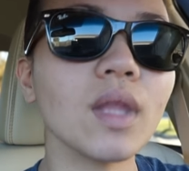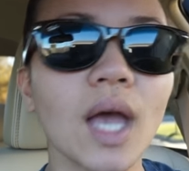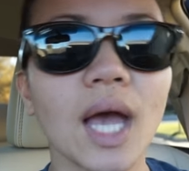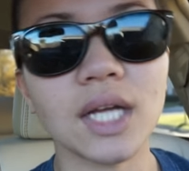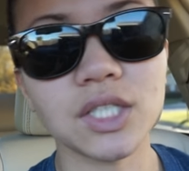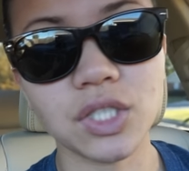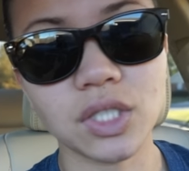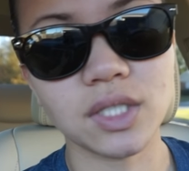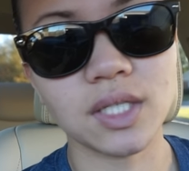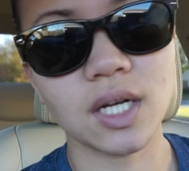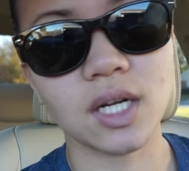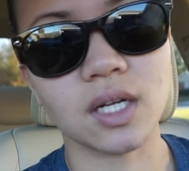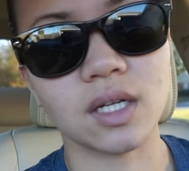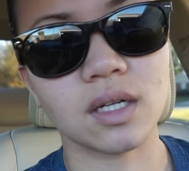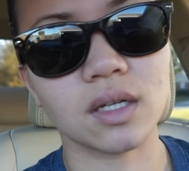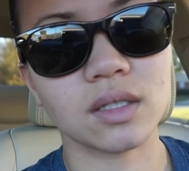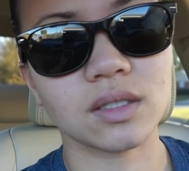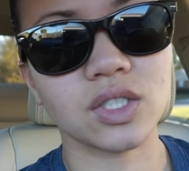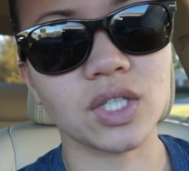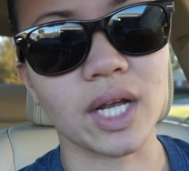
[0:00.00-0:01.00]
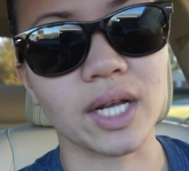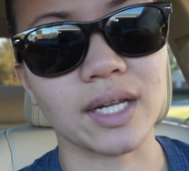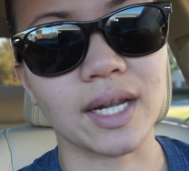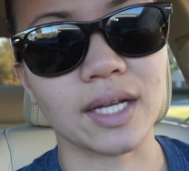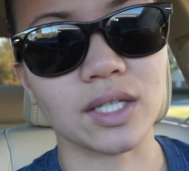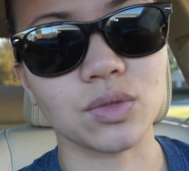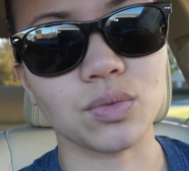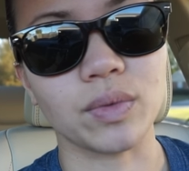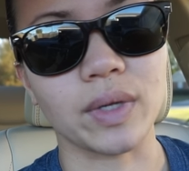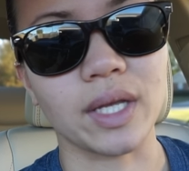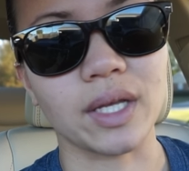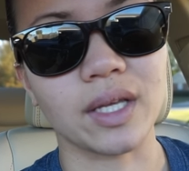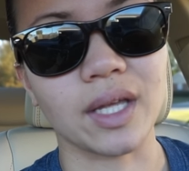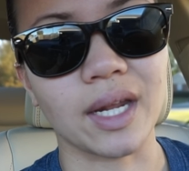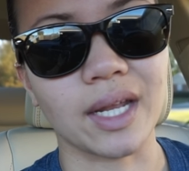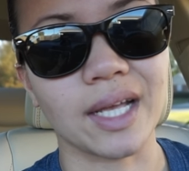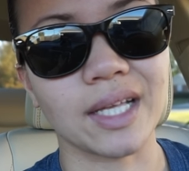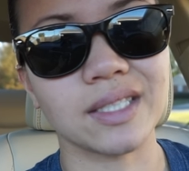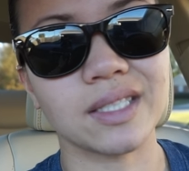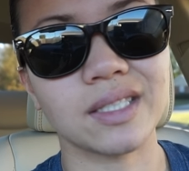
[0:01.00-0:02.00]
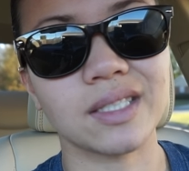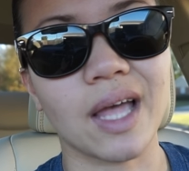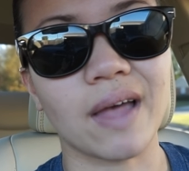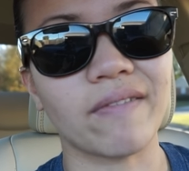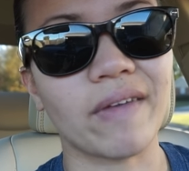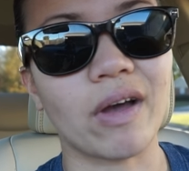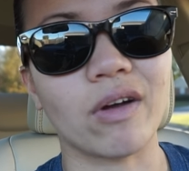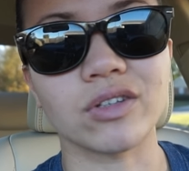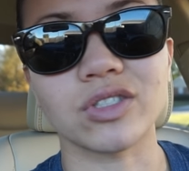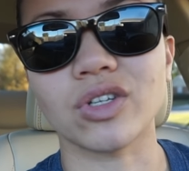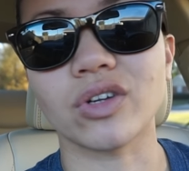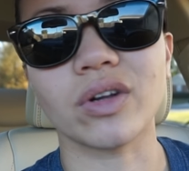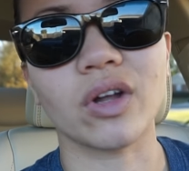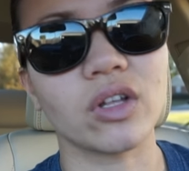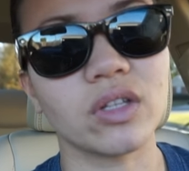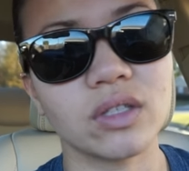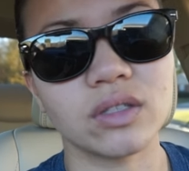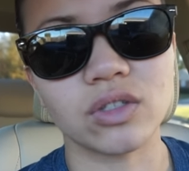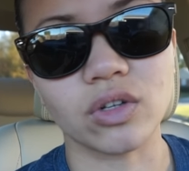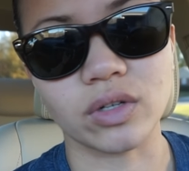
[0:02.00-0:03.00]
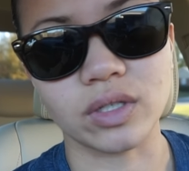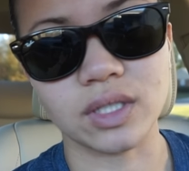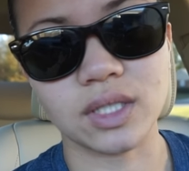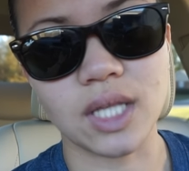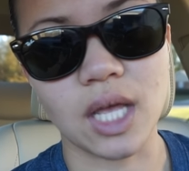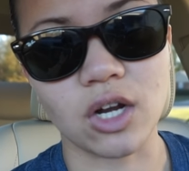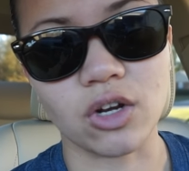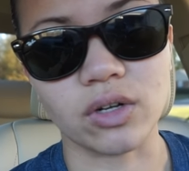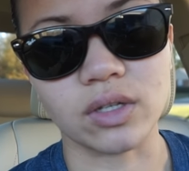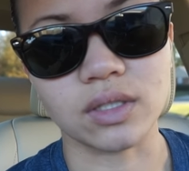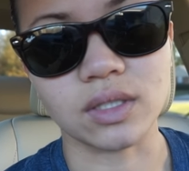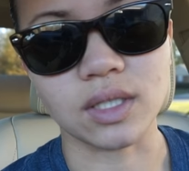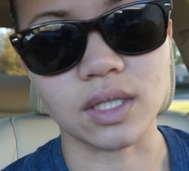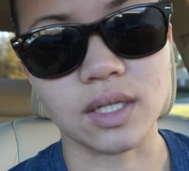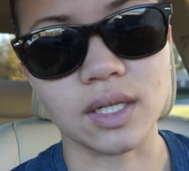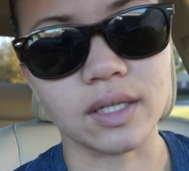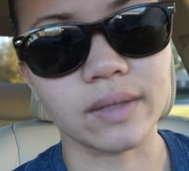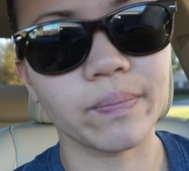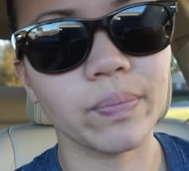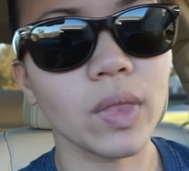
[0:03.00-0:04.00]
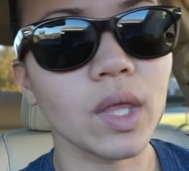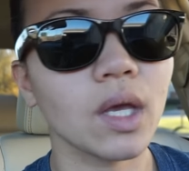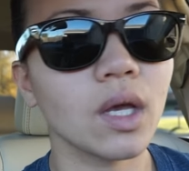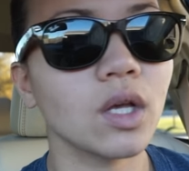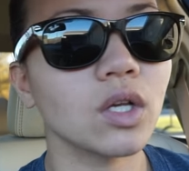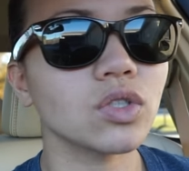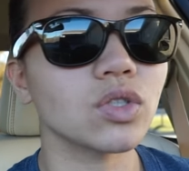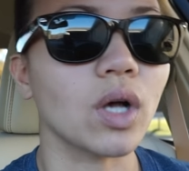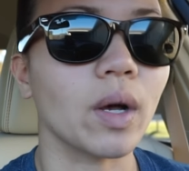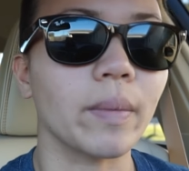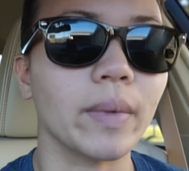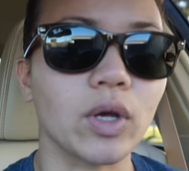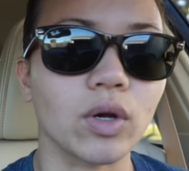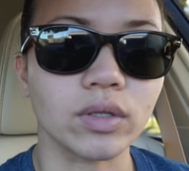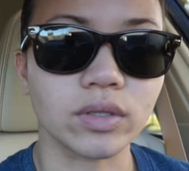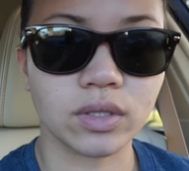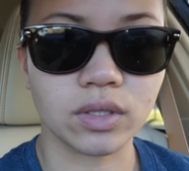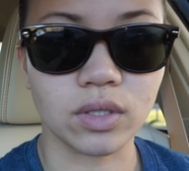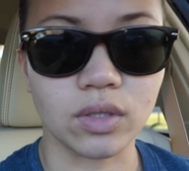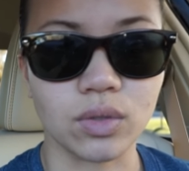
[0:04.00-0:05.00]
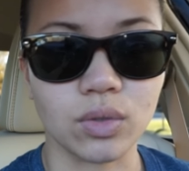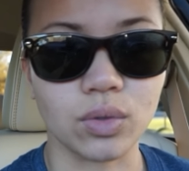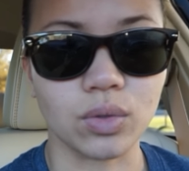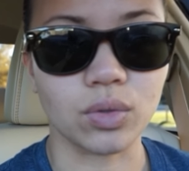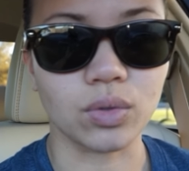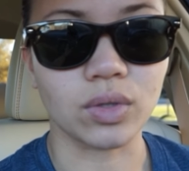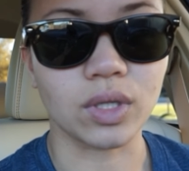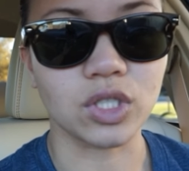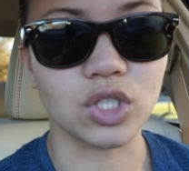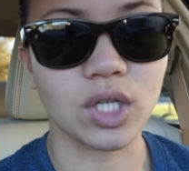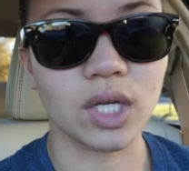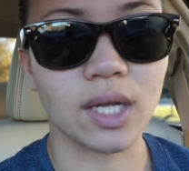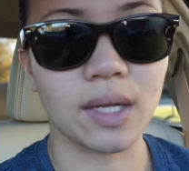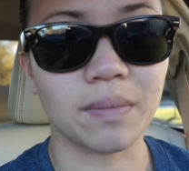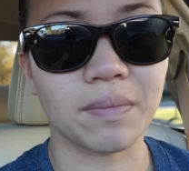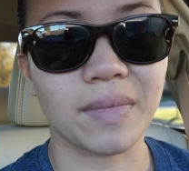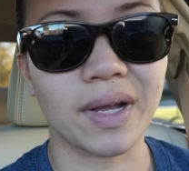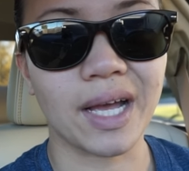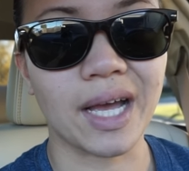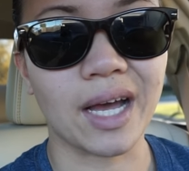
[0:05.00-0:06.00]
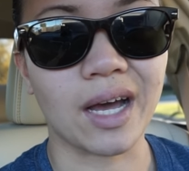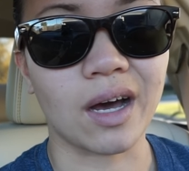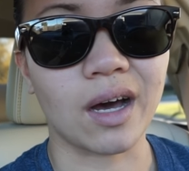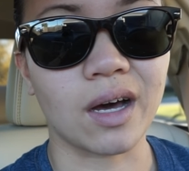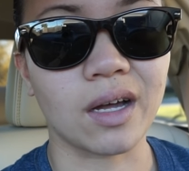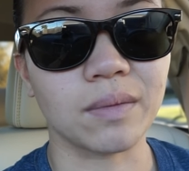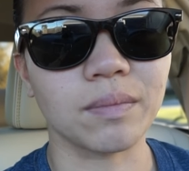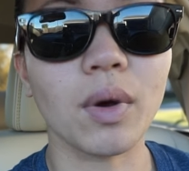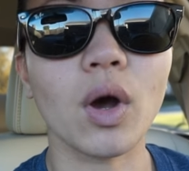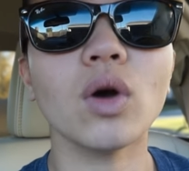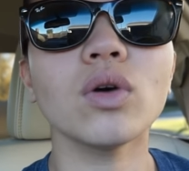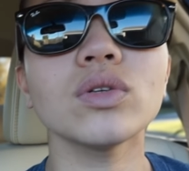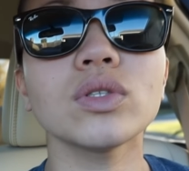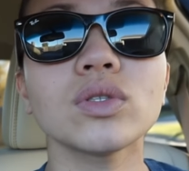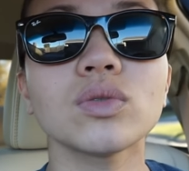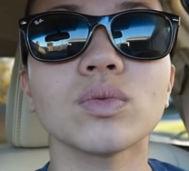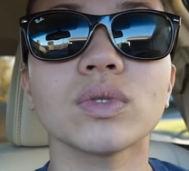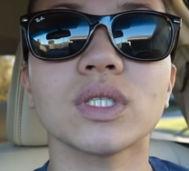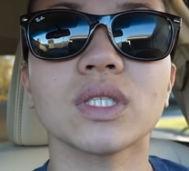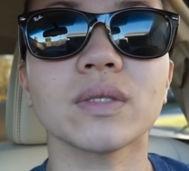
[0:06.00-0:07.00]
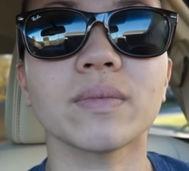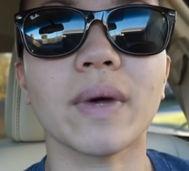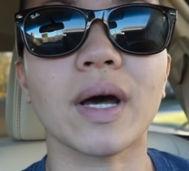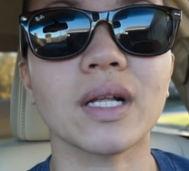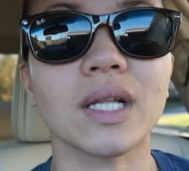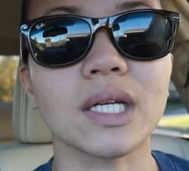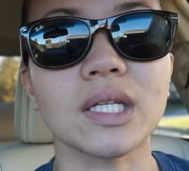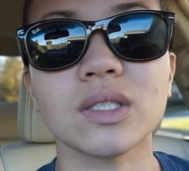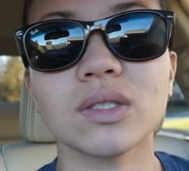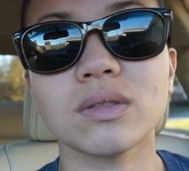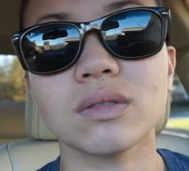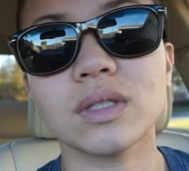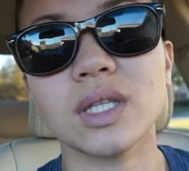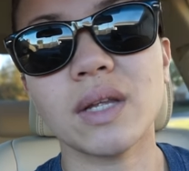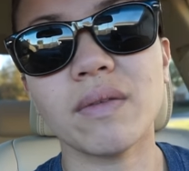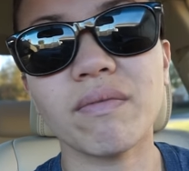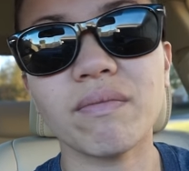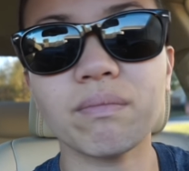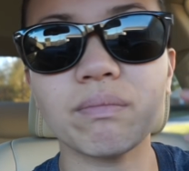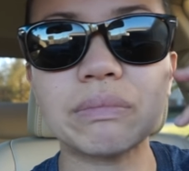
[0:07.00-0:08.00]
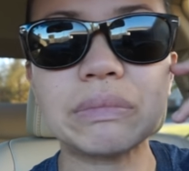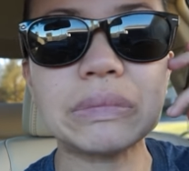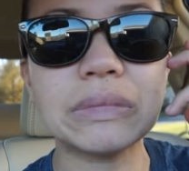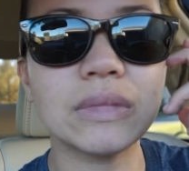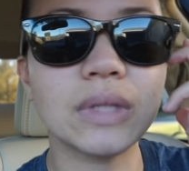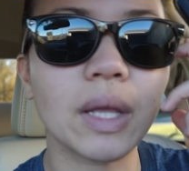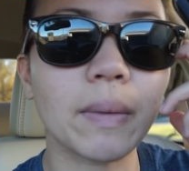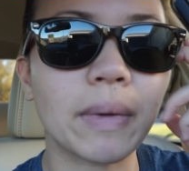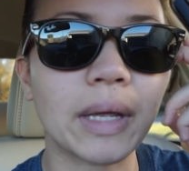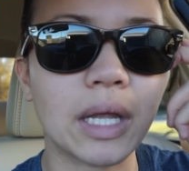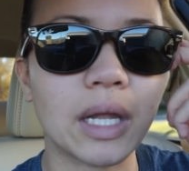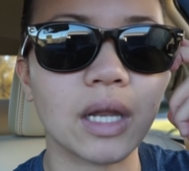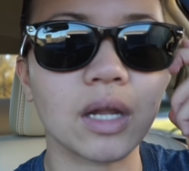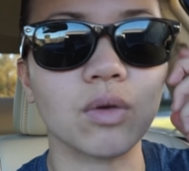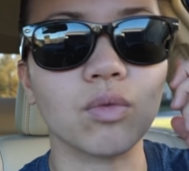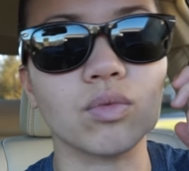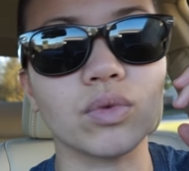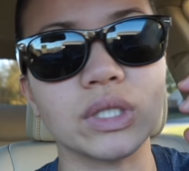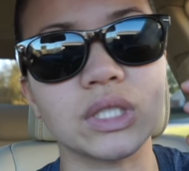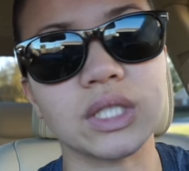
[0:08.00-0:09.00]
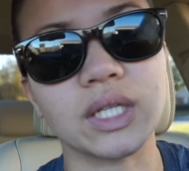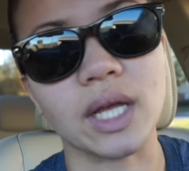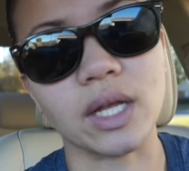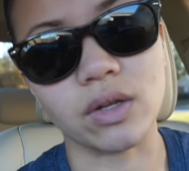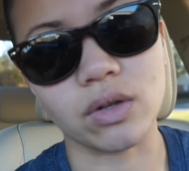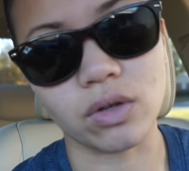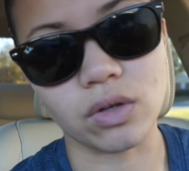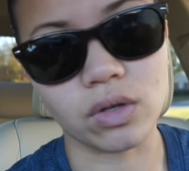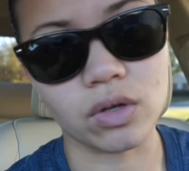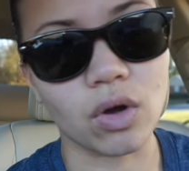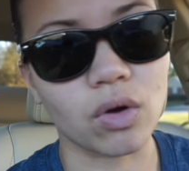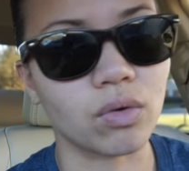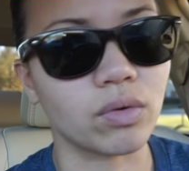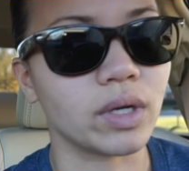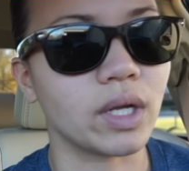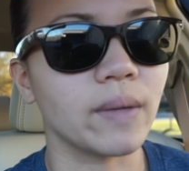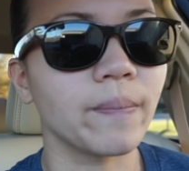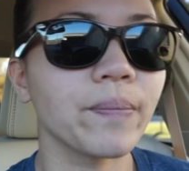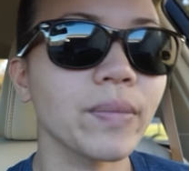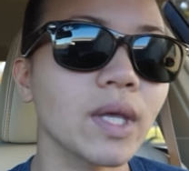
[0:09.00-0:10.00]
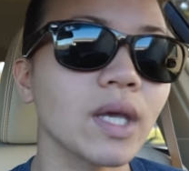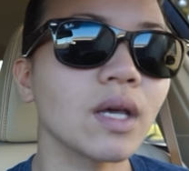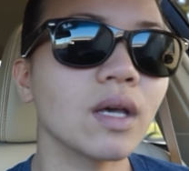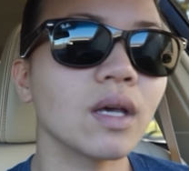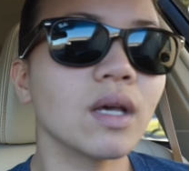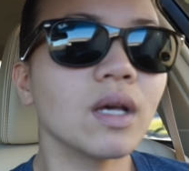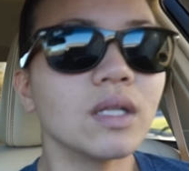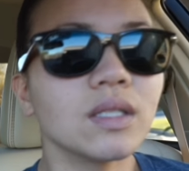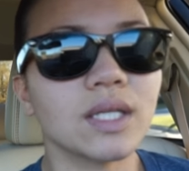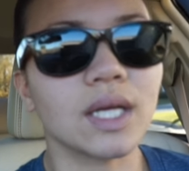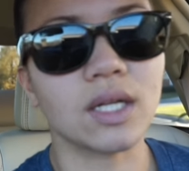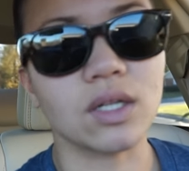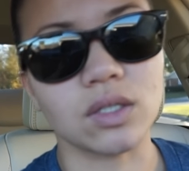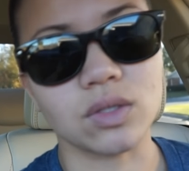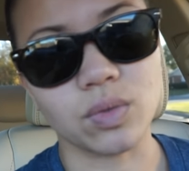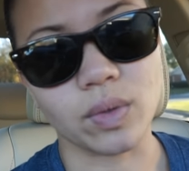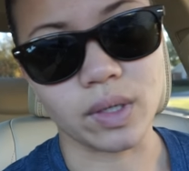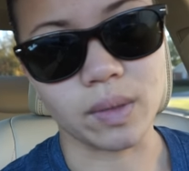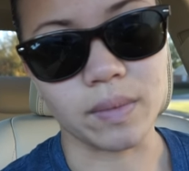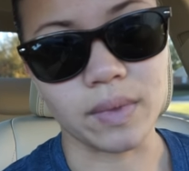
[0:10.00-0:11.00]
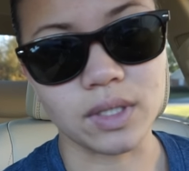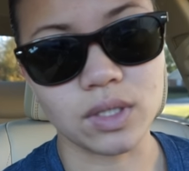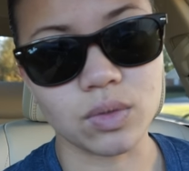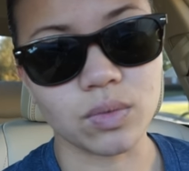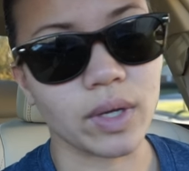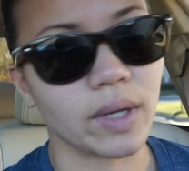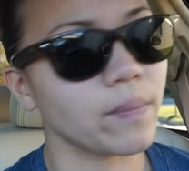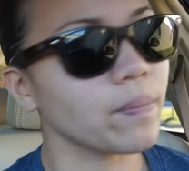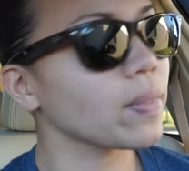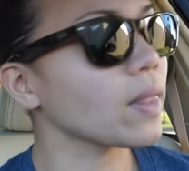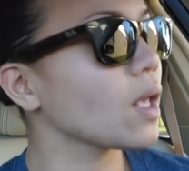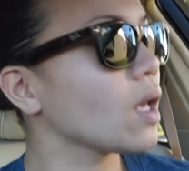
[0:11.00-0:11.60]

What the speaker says: I shall check next week, and I guess staff hours are on during Saturday and Sunday. So I'll be going to the gym on post, which is about like, depending which gate you go in, 10 to 20 minutes away.